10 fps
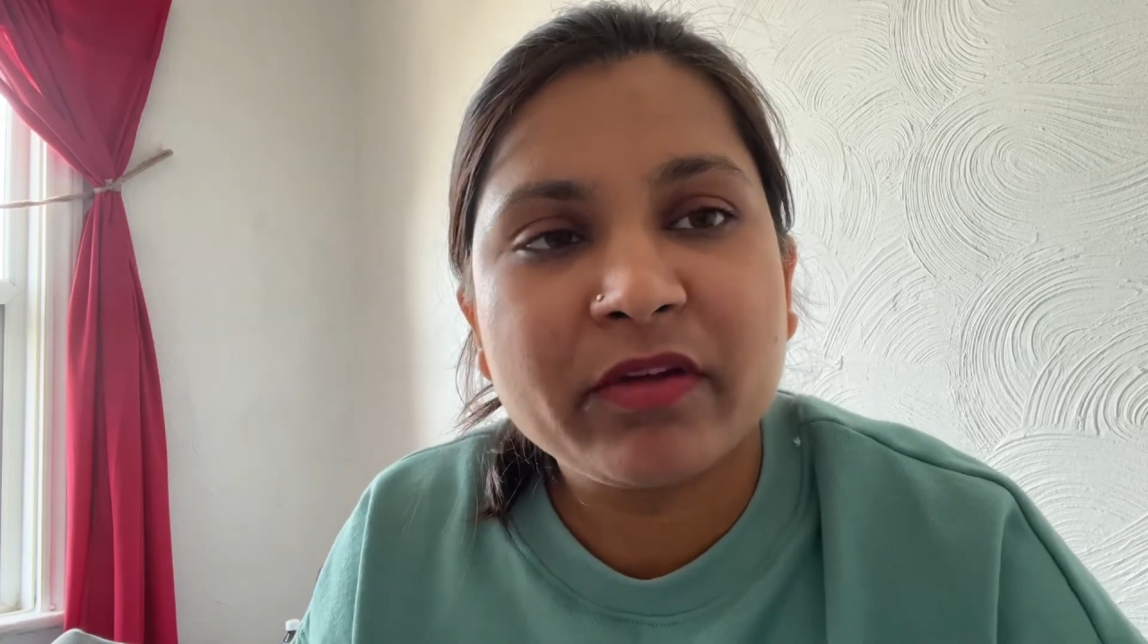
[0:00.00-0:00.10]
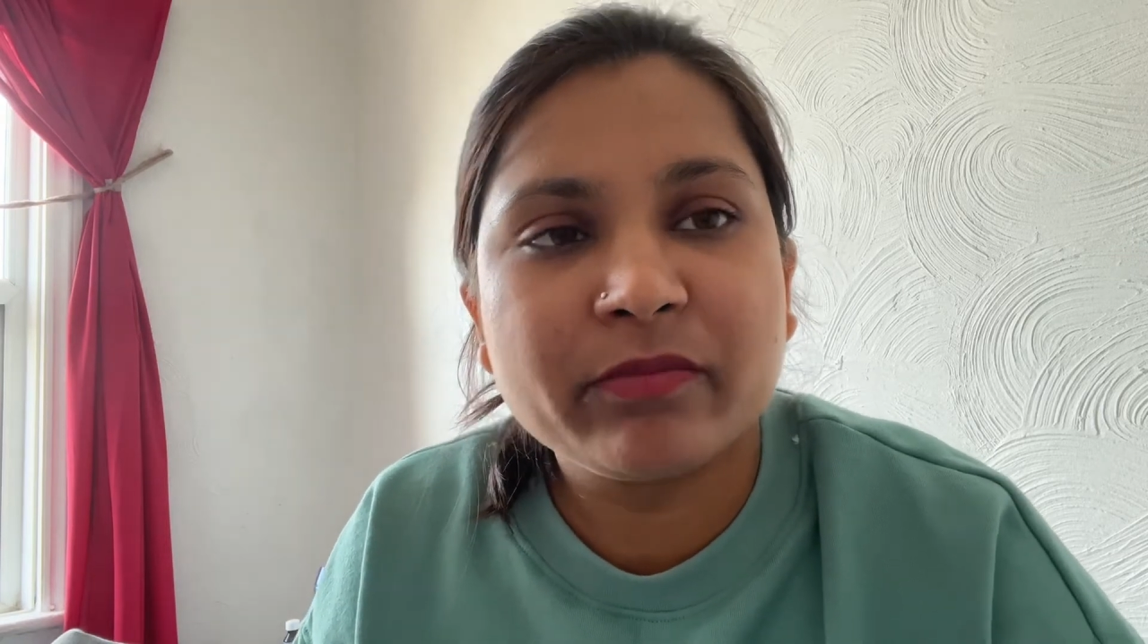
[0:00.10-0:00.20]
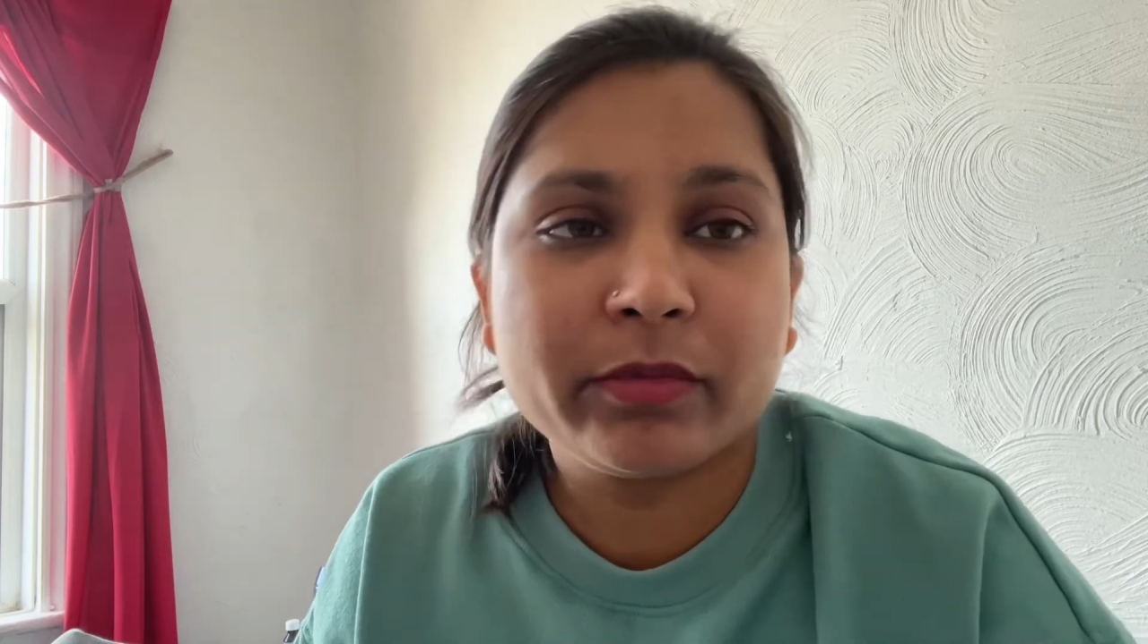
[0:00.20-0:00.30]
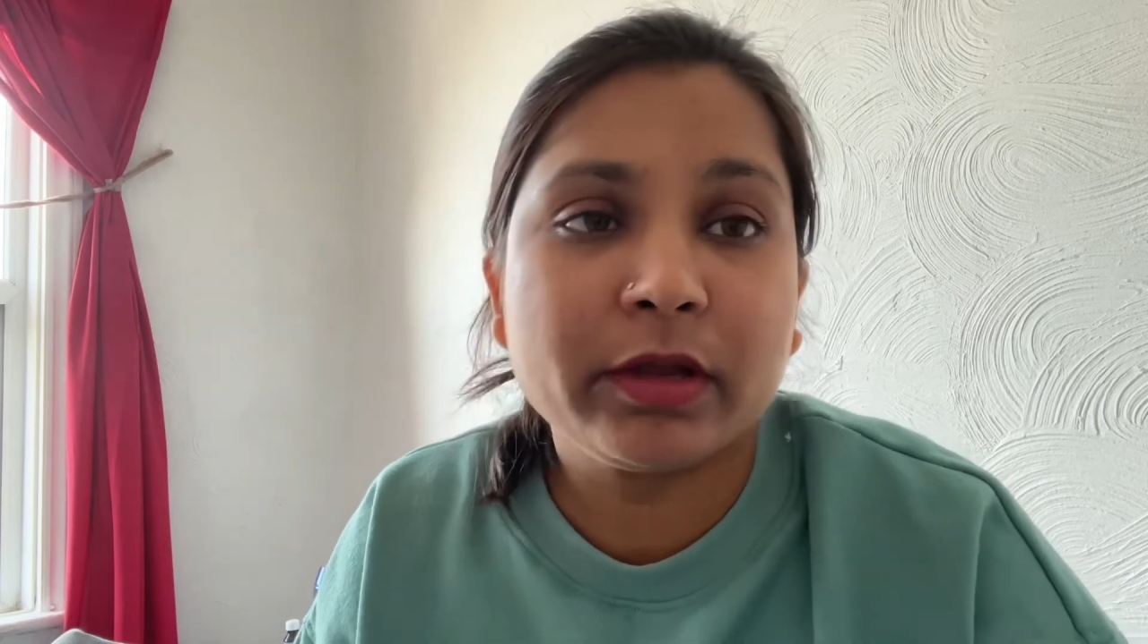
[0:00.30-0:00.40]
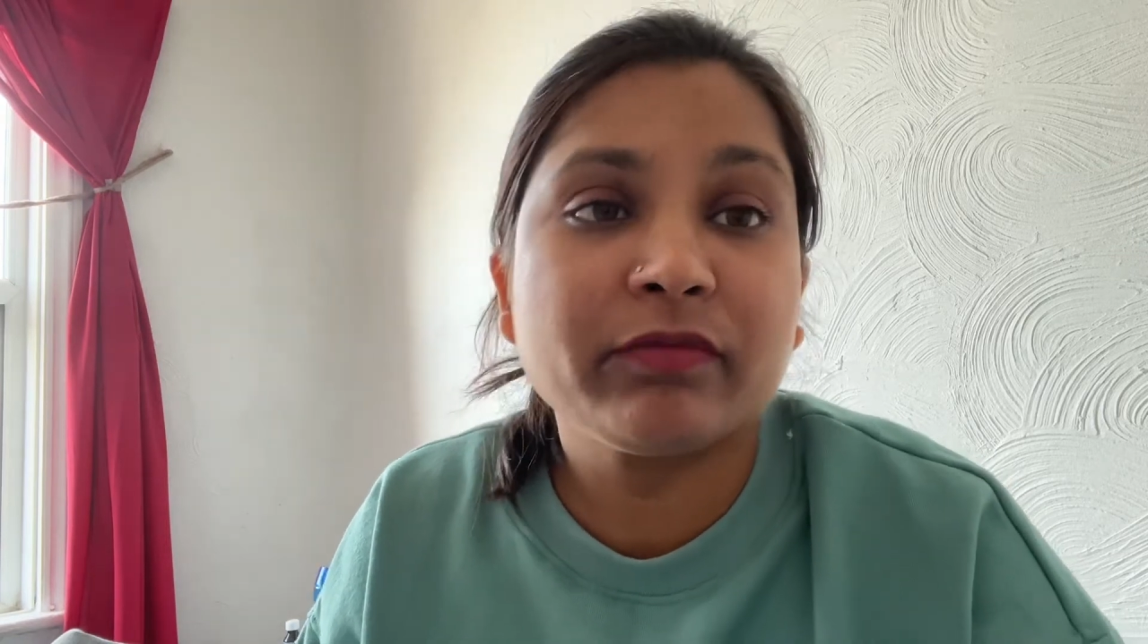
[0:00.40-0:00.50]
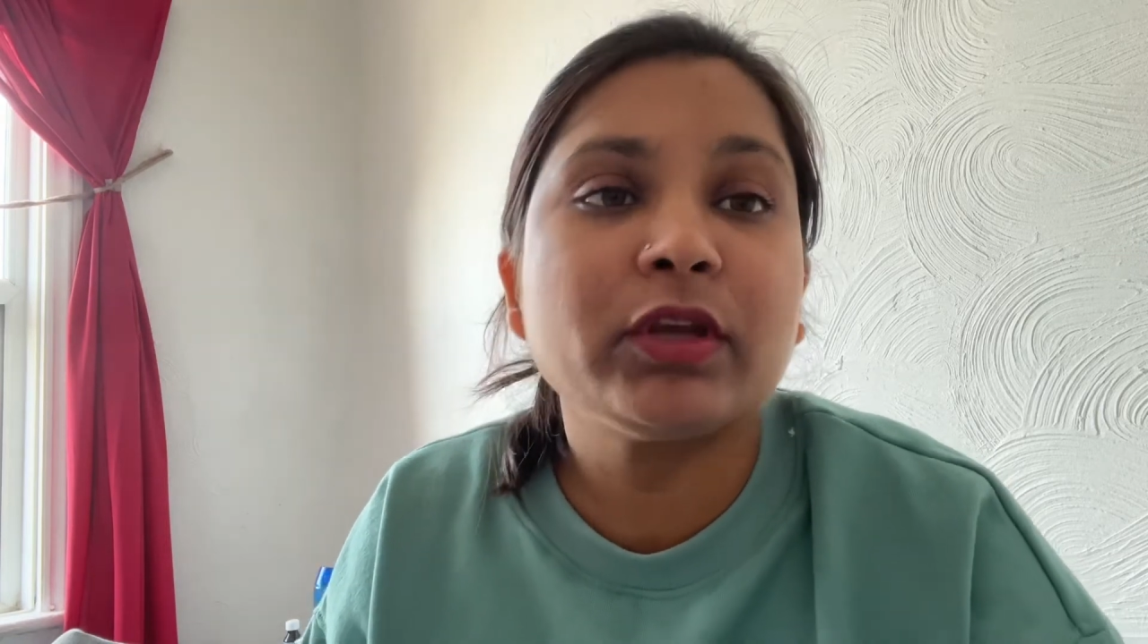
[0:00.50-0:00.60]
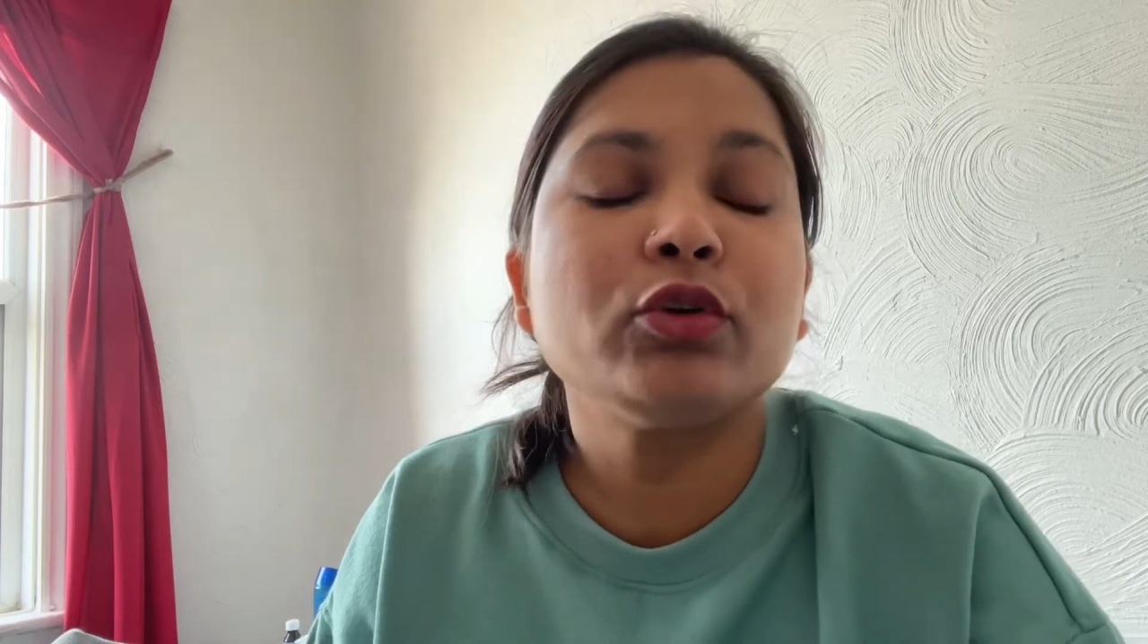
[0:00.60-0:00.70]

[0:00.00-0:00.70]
if they're